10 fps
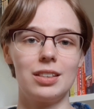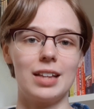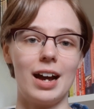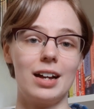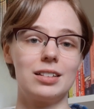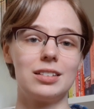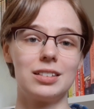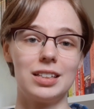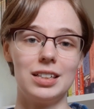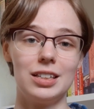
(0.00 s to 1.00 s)
that
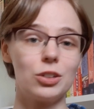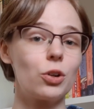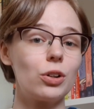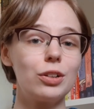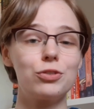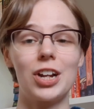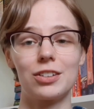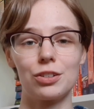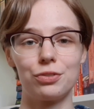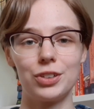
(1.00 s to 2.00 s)
the Earl of
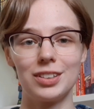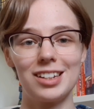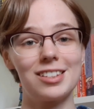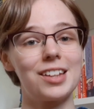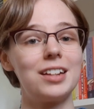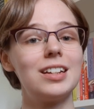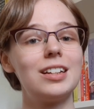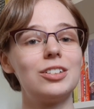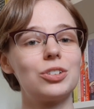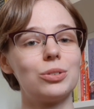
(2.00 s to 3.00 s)
Chesterfield is
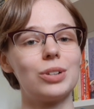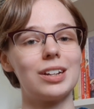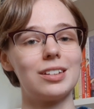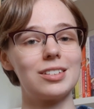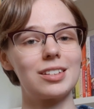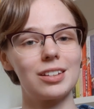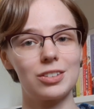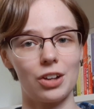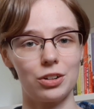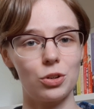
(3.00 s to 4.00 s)
sending to his
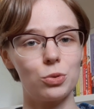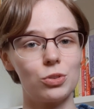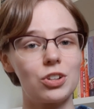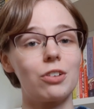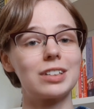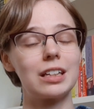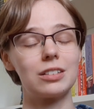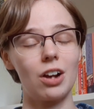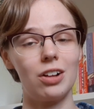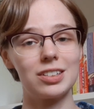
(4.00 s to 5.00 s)
son, who is currently in
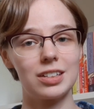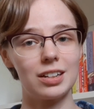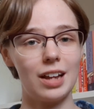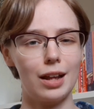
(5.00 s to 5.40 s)
the continent,